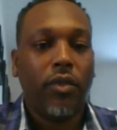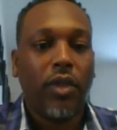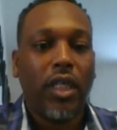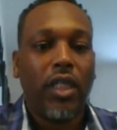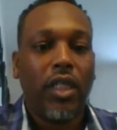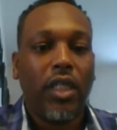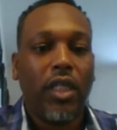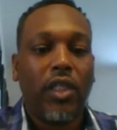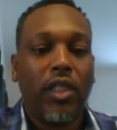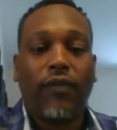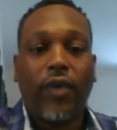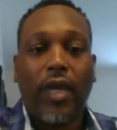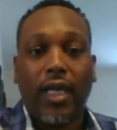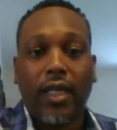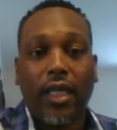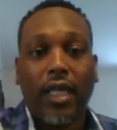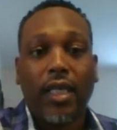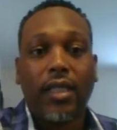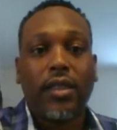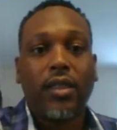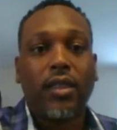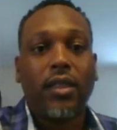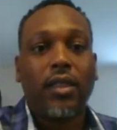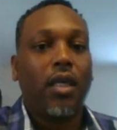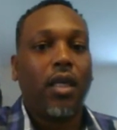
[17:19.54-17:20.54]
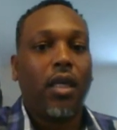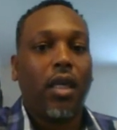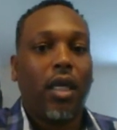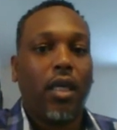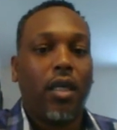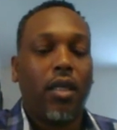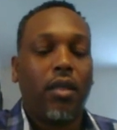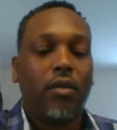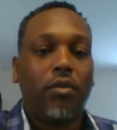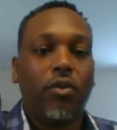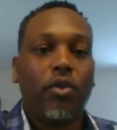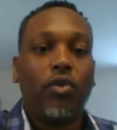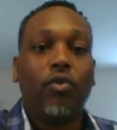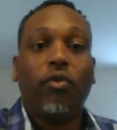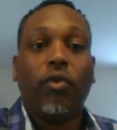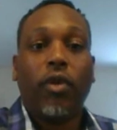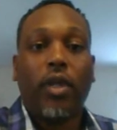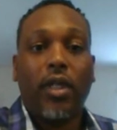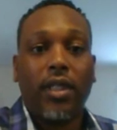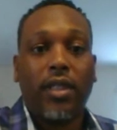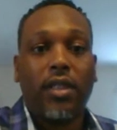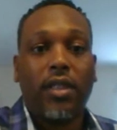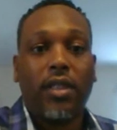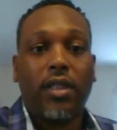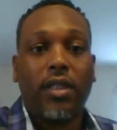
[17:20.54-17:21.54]
teach finance and do
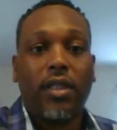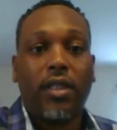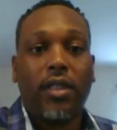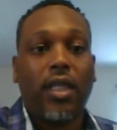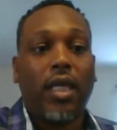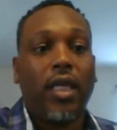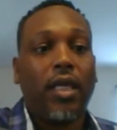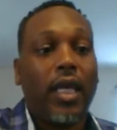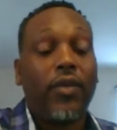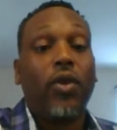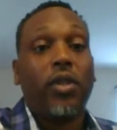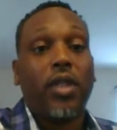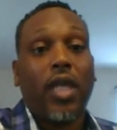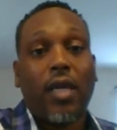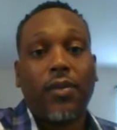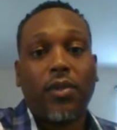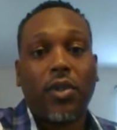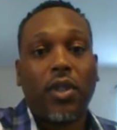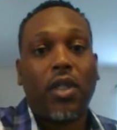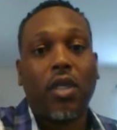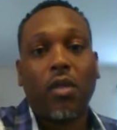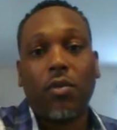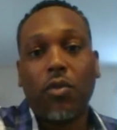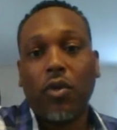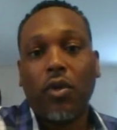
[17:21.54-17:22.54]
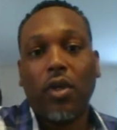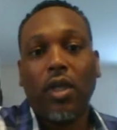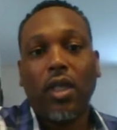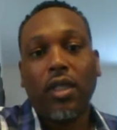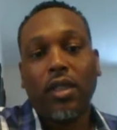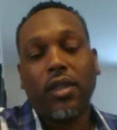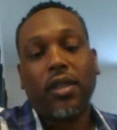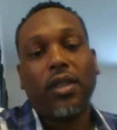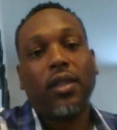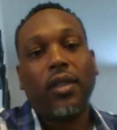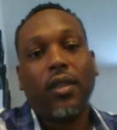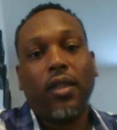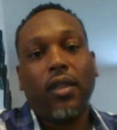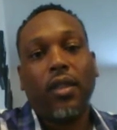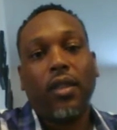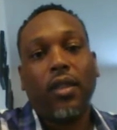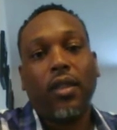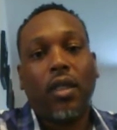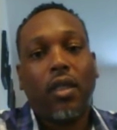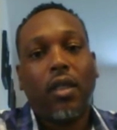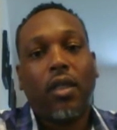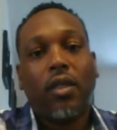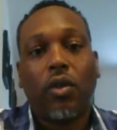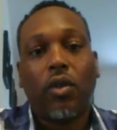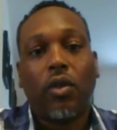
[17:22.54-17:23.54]
real estate in those types of communities.
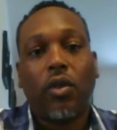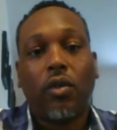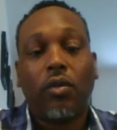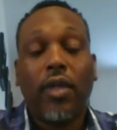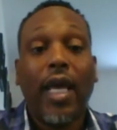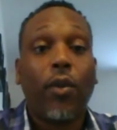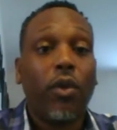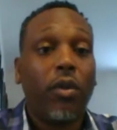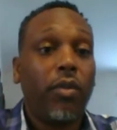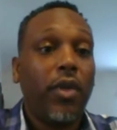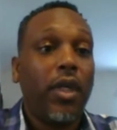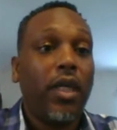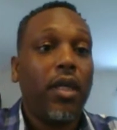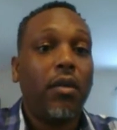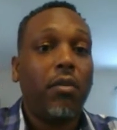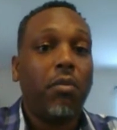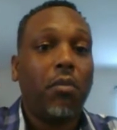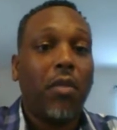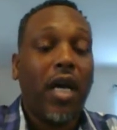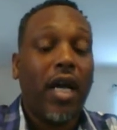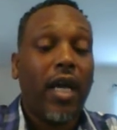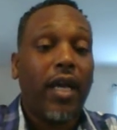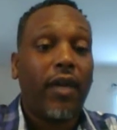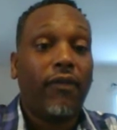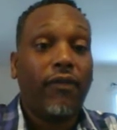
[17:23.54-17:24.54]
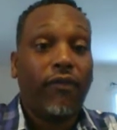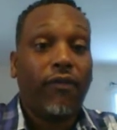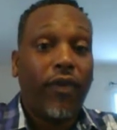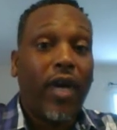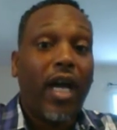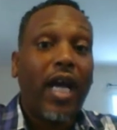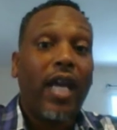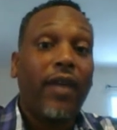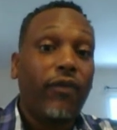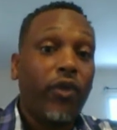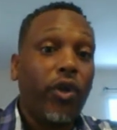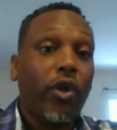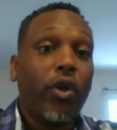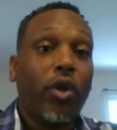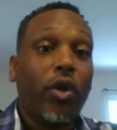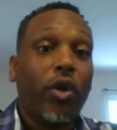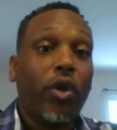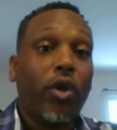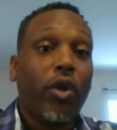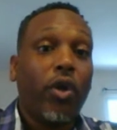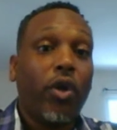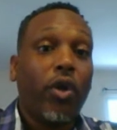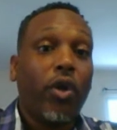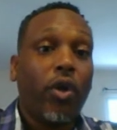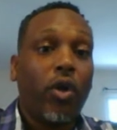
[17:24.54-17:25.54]
So that would be my 5-year
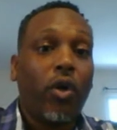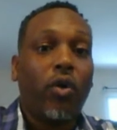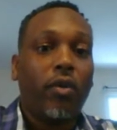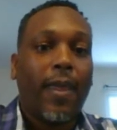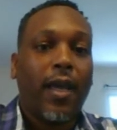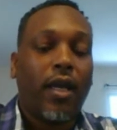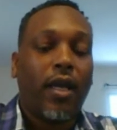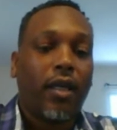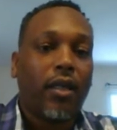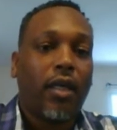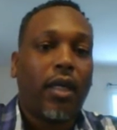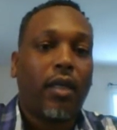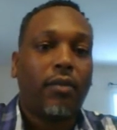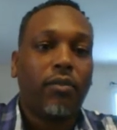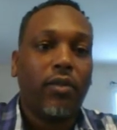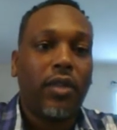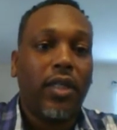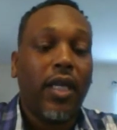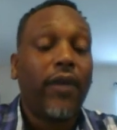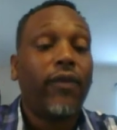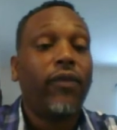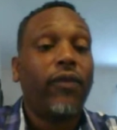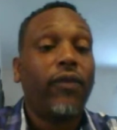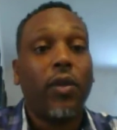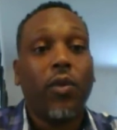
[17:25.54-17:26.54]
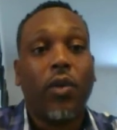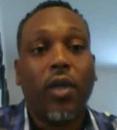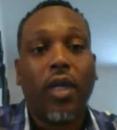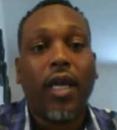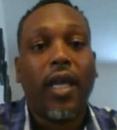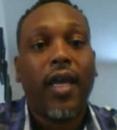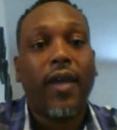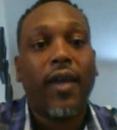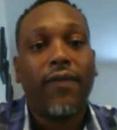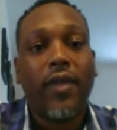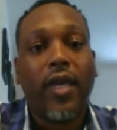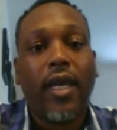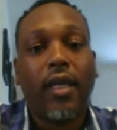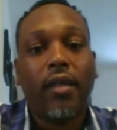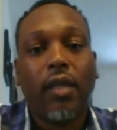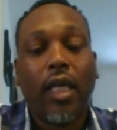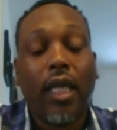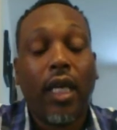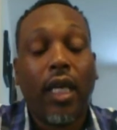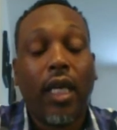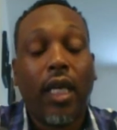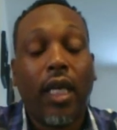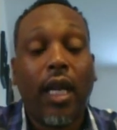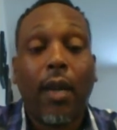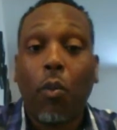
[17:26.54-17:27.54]
goal. I definitely want to have that,
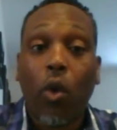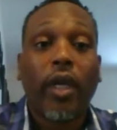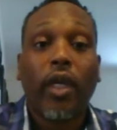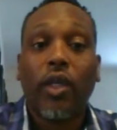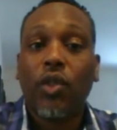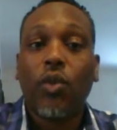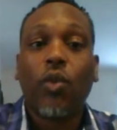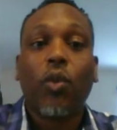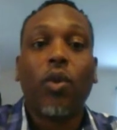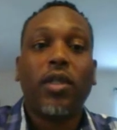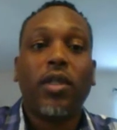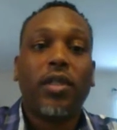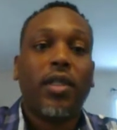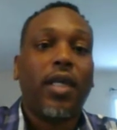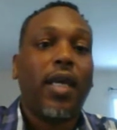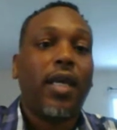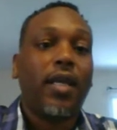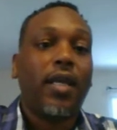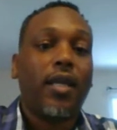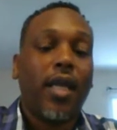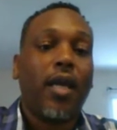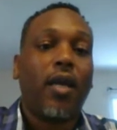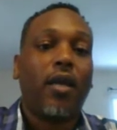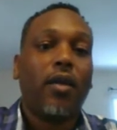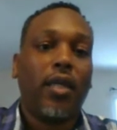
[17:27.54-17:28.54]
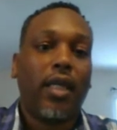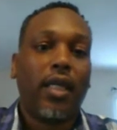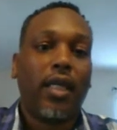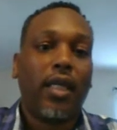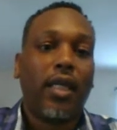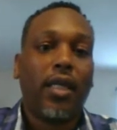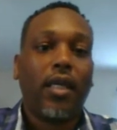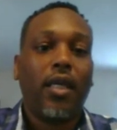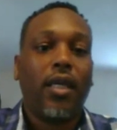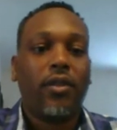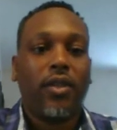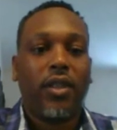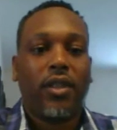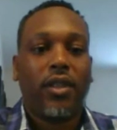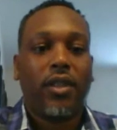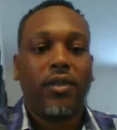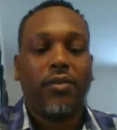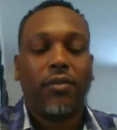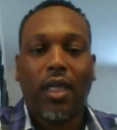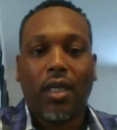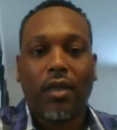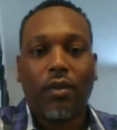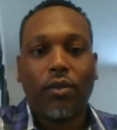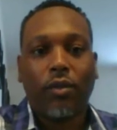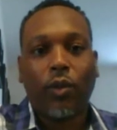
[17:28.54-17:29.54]
and I'm working towards that now. Again, just
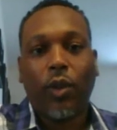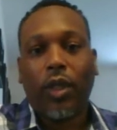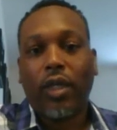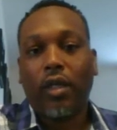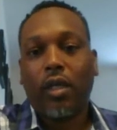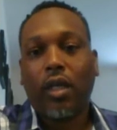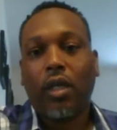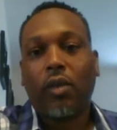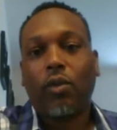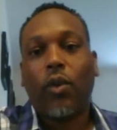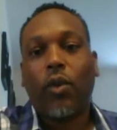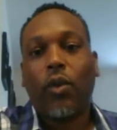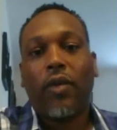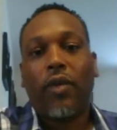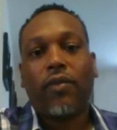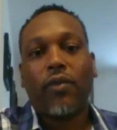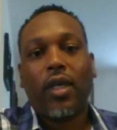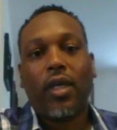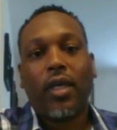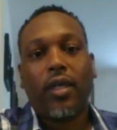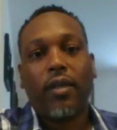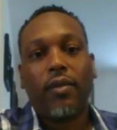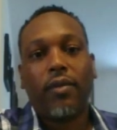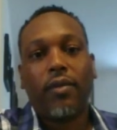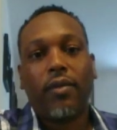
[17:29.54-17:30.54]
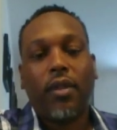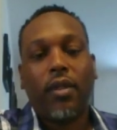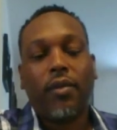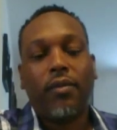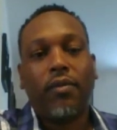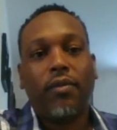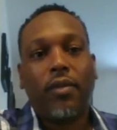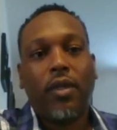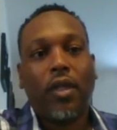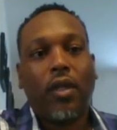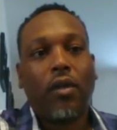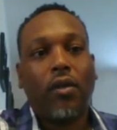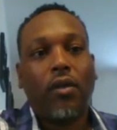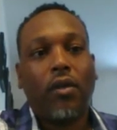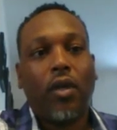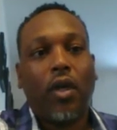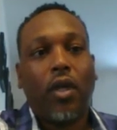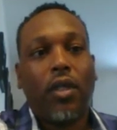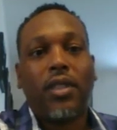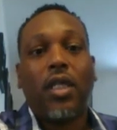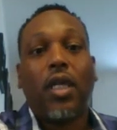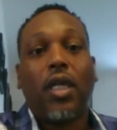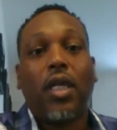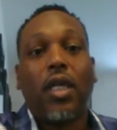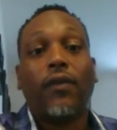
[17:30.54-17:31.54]
with the
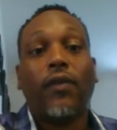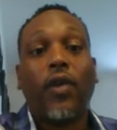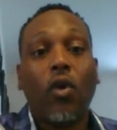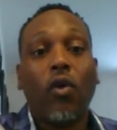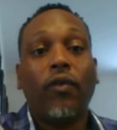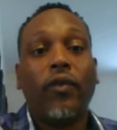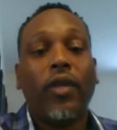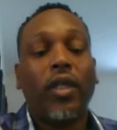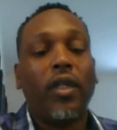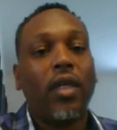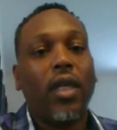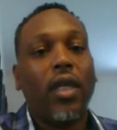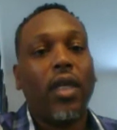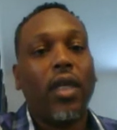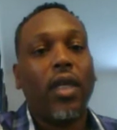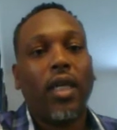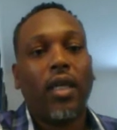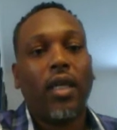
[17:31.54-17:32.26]
onset of COVID,